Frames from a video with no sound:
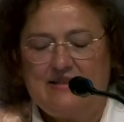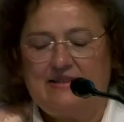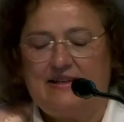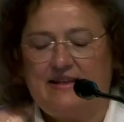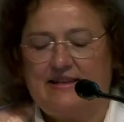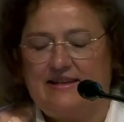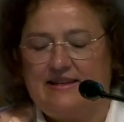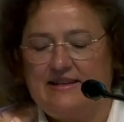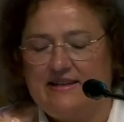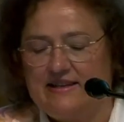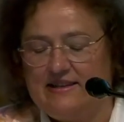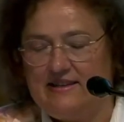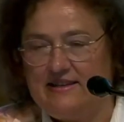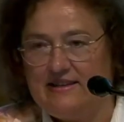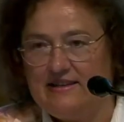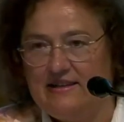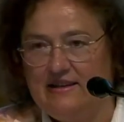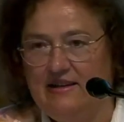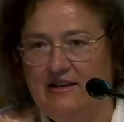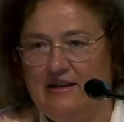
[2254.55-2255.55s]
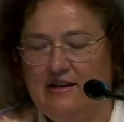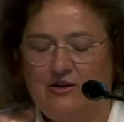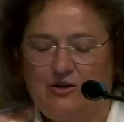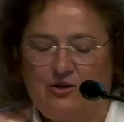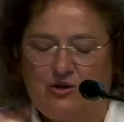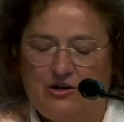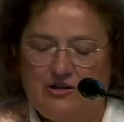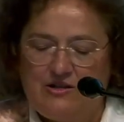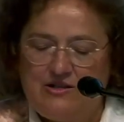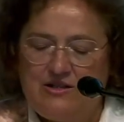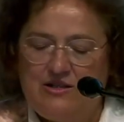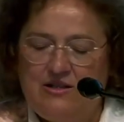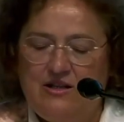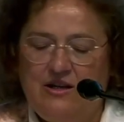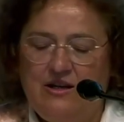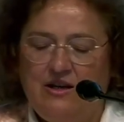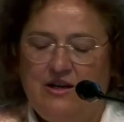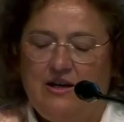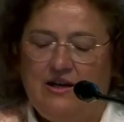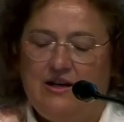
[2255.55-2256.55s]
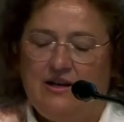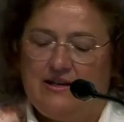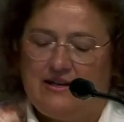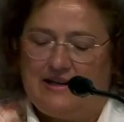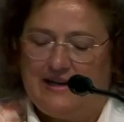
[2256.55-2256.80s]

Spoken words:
The teacher, the church, God.